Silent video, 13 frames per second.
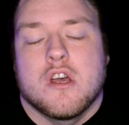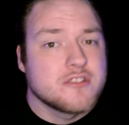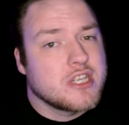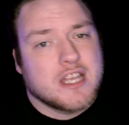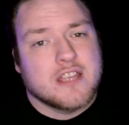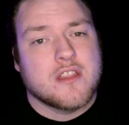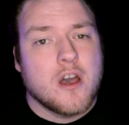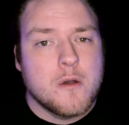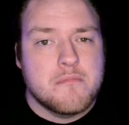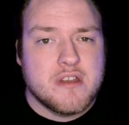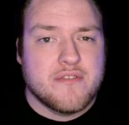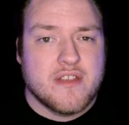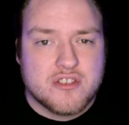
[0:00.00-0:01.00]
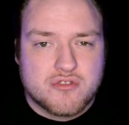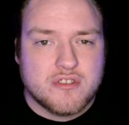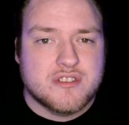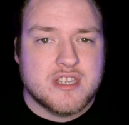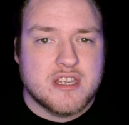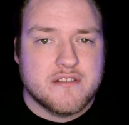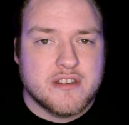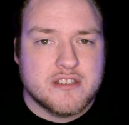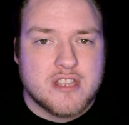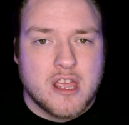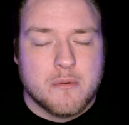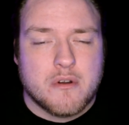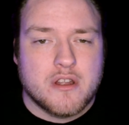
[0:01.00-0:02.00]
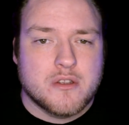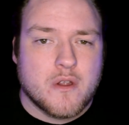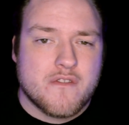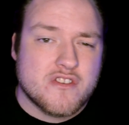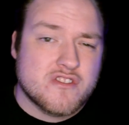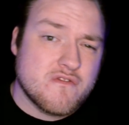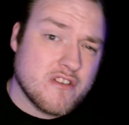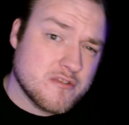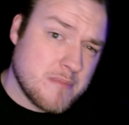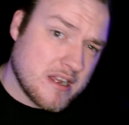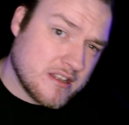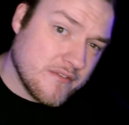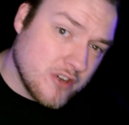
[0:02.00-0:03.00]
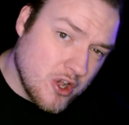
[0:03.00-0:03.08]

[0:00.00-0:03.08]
Check out the whole Brief History series where I do a retrospective